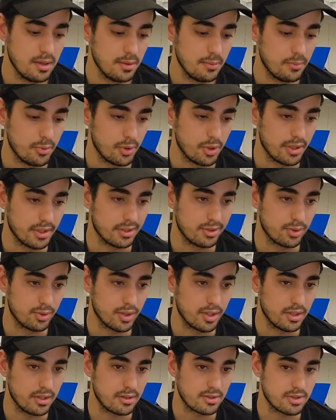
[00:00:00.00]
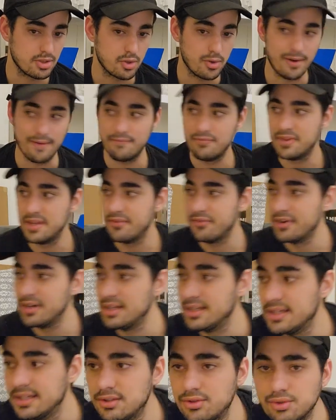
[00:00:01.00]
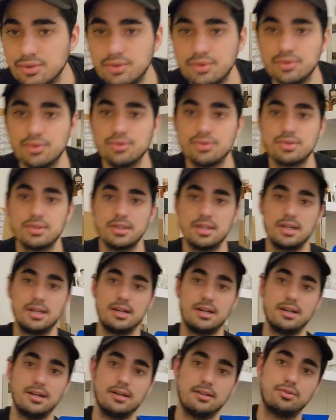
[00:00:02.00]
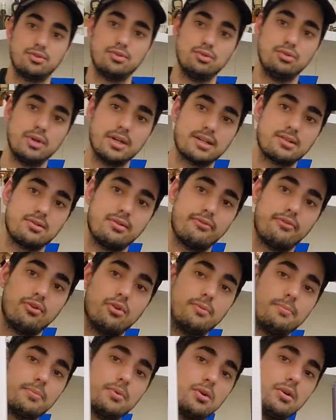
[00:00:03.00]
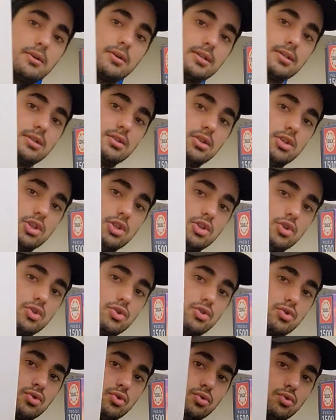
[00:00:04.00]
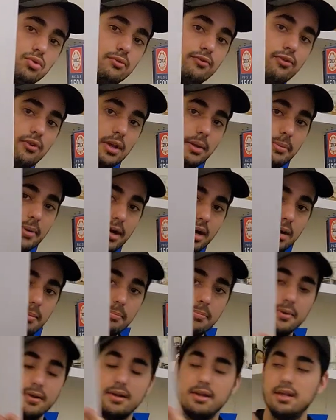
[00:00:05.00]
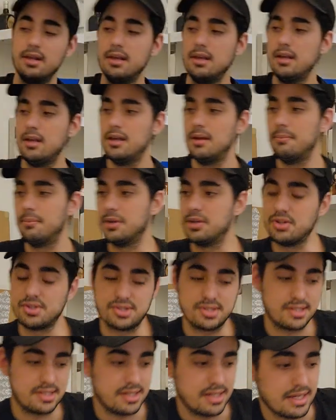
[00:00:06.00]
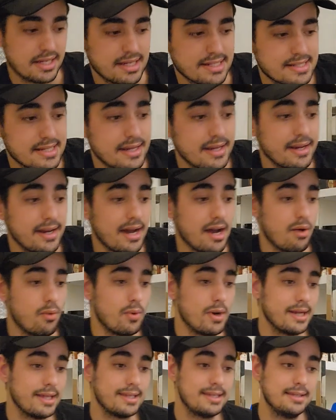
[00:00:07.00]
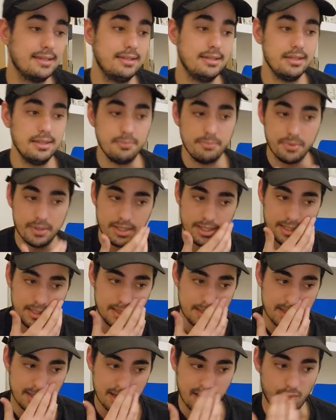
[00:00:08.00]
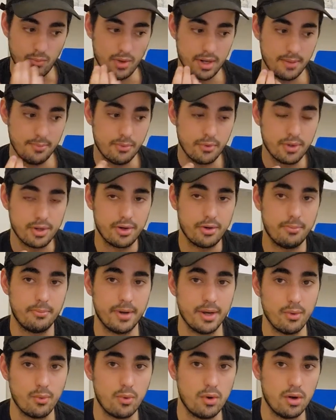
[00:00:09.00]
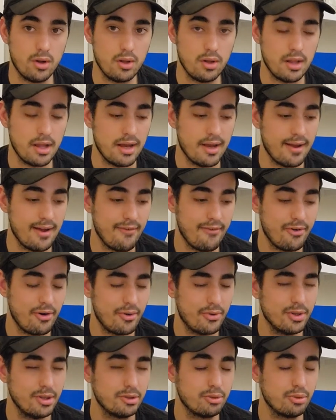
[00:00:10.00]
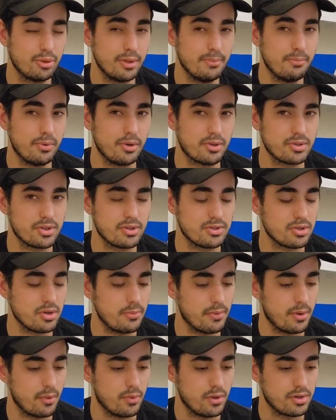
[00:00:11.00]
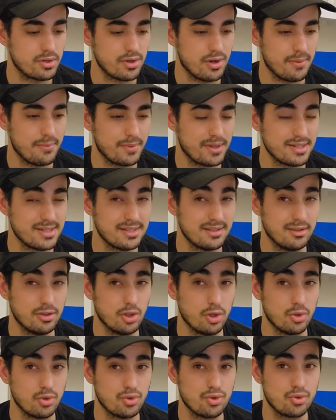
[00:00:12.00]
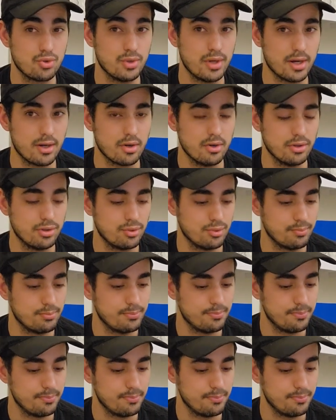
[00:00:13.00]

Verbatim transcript: put it together so I definitely need to use uh, two extra form cards just to flip it up because like I say, I want to keep it and I want to put it on my wall. I have already three puzzles on my wall, so I'm guessing those three are going to